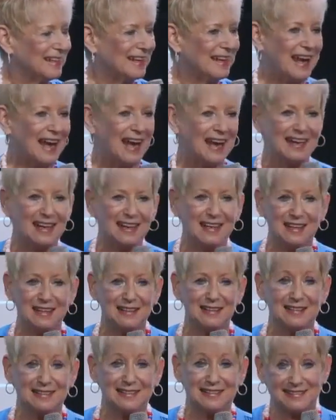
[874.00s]
I cannot
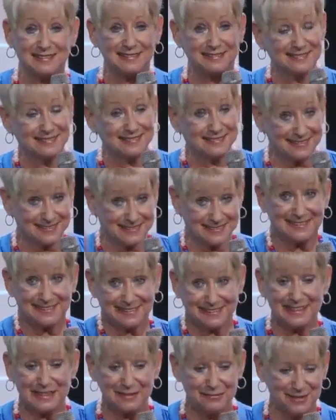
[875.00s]

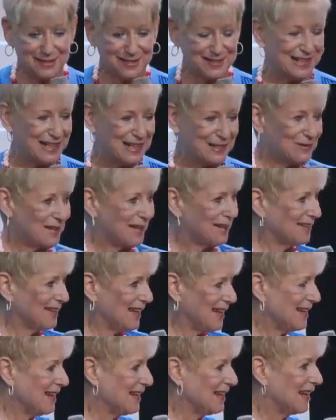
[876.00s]
leave the stage without
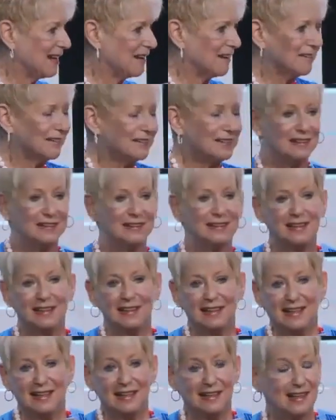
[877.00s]
thanking Karen
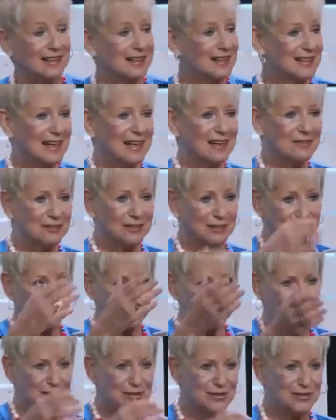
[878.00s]
and Alexandra and, of
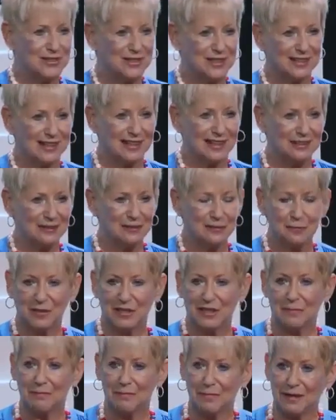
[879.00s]
course, Susan again. You have been a
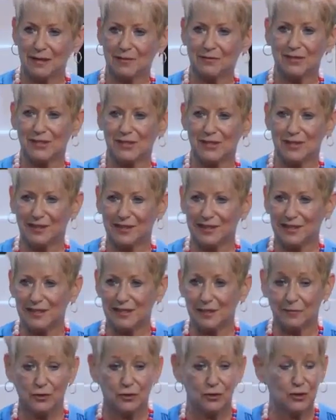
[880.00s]
marvelous audience.
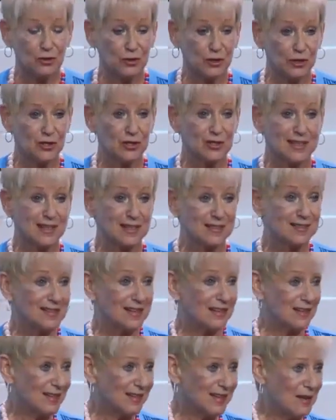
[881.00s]
If you enjoyed yourselves,
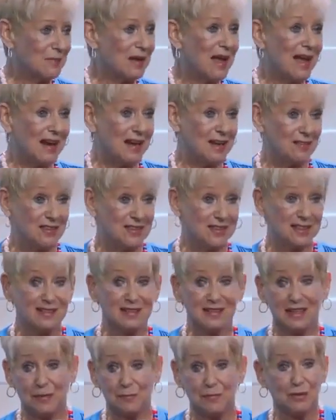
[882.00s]
tell them. And if you didn't,
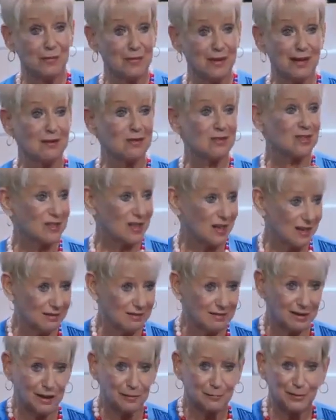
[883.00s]
keep your mouths shut.
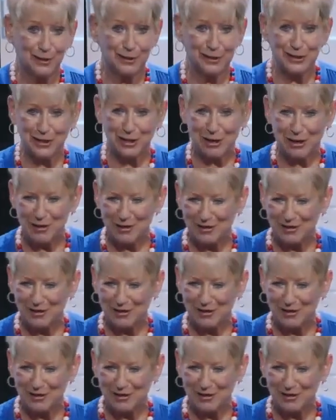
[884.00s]
God bless you all.